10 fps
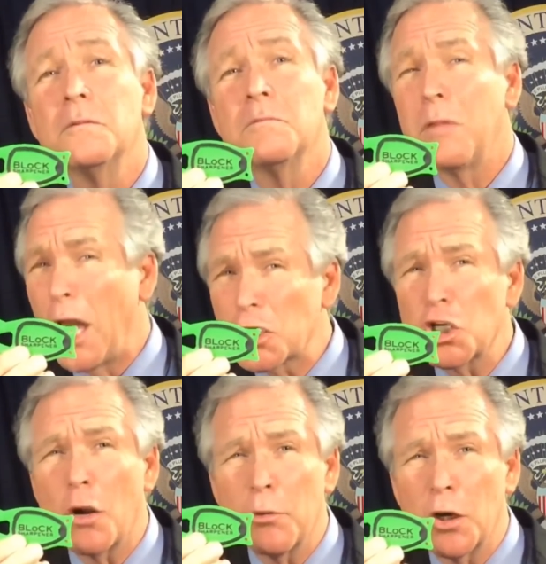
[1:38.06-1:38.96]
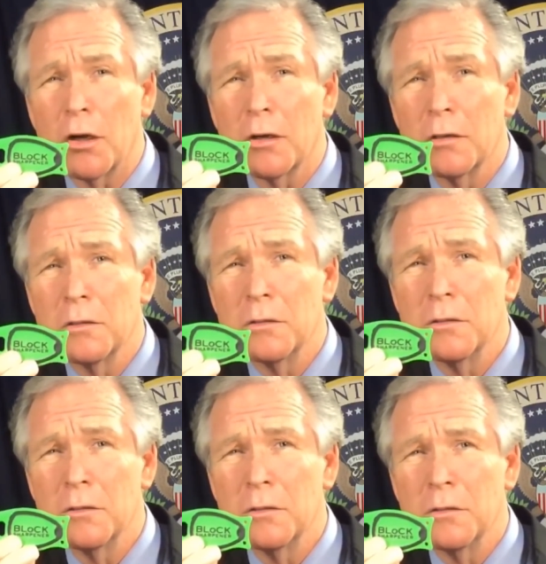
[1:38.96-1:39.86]
Block Sharpener
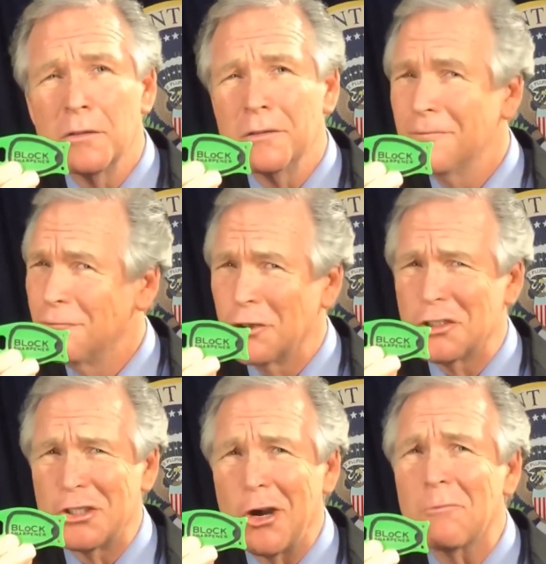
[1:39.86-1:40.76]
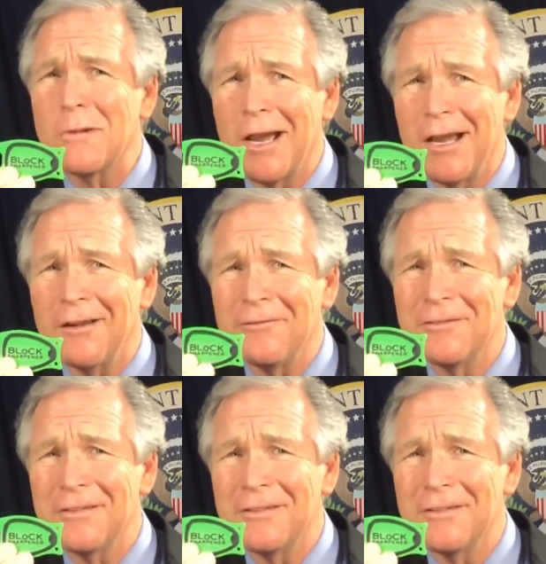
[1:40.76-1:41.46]
for a sharp knife.